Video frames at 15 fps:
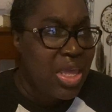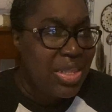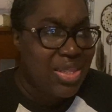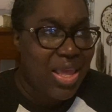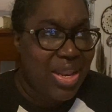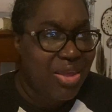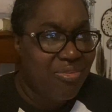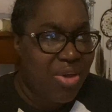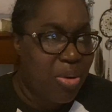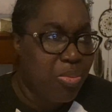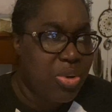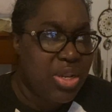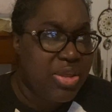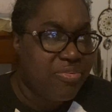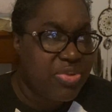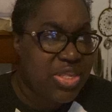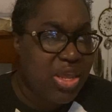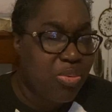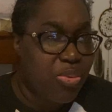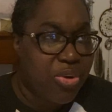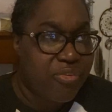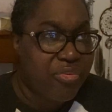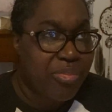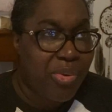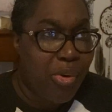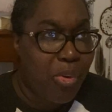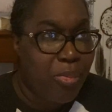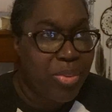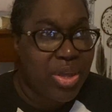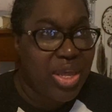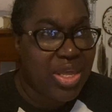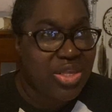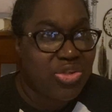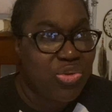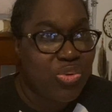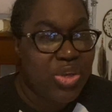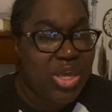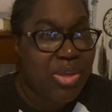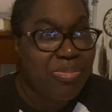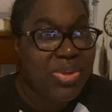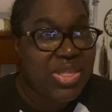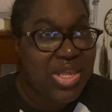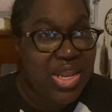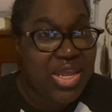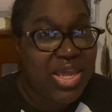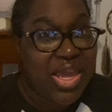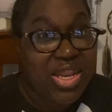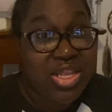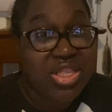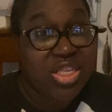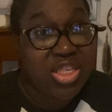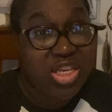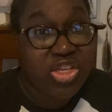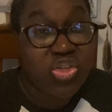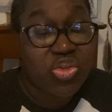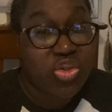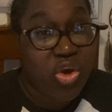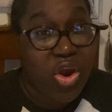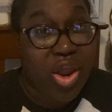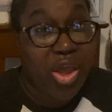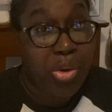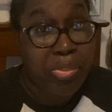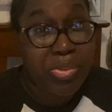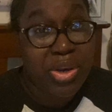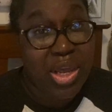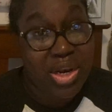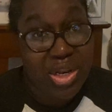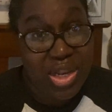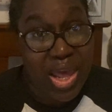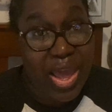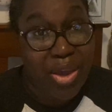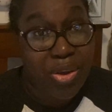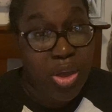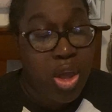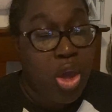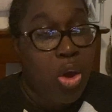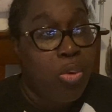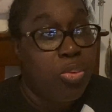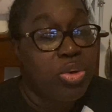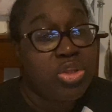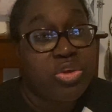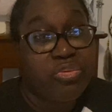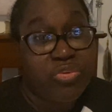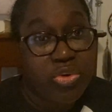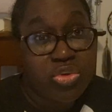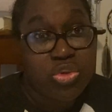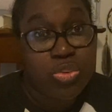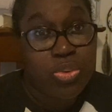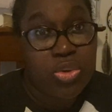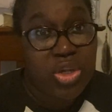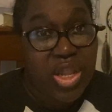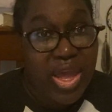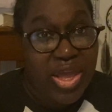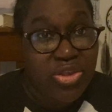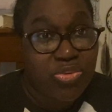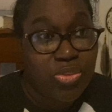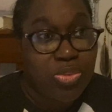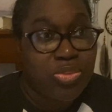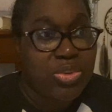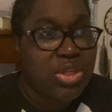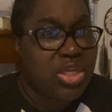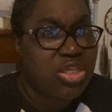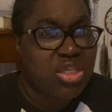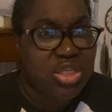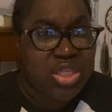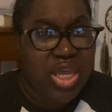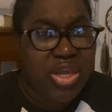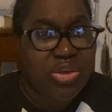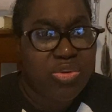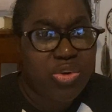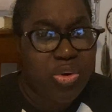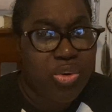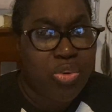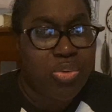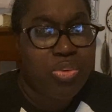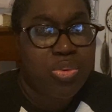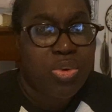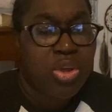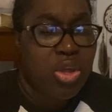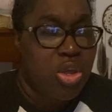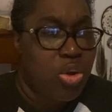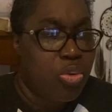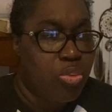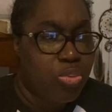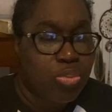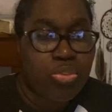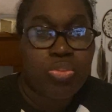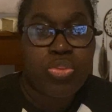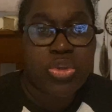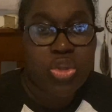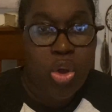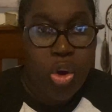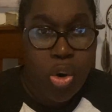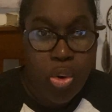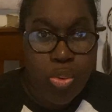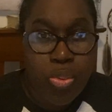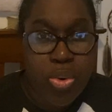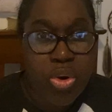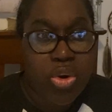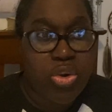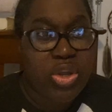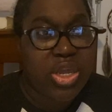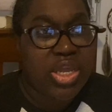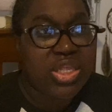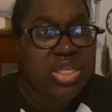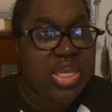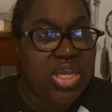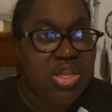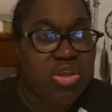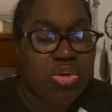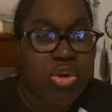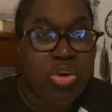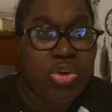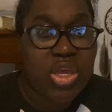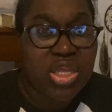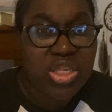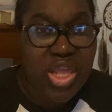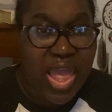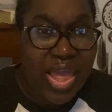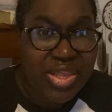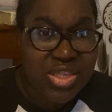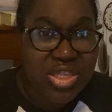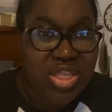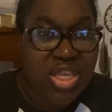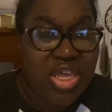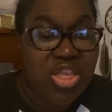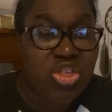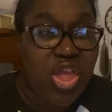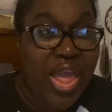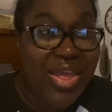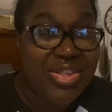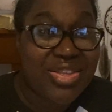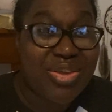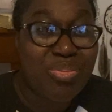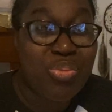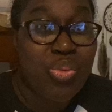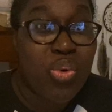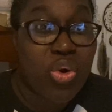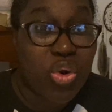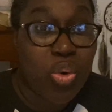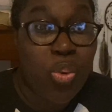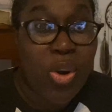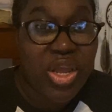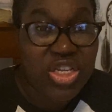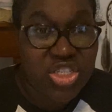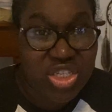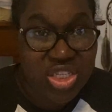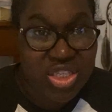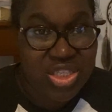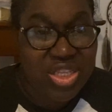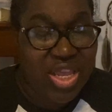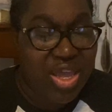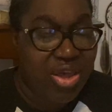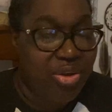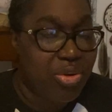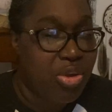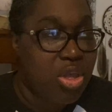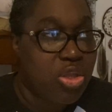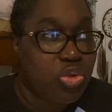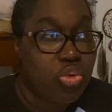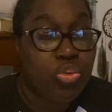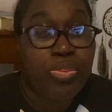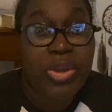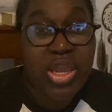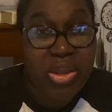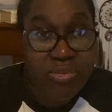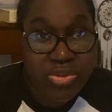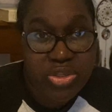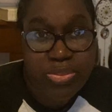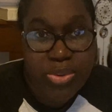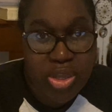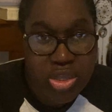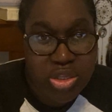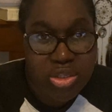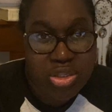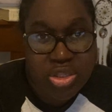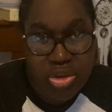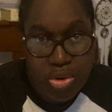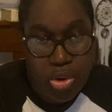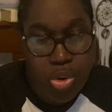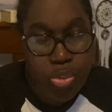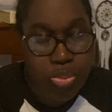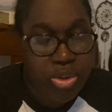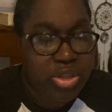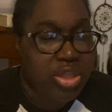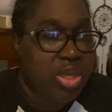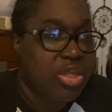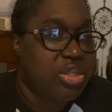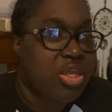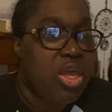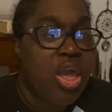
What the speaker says: not even, I wouldn't even say work from home, because you can't be dedicated. The teachers are helping out a lot with the virtual classrooms. It's just like, you know, with the homework, and then, you know, the kids are asking more questions now to parents because they're home with us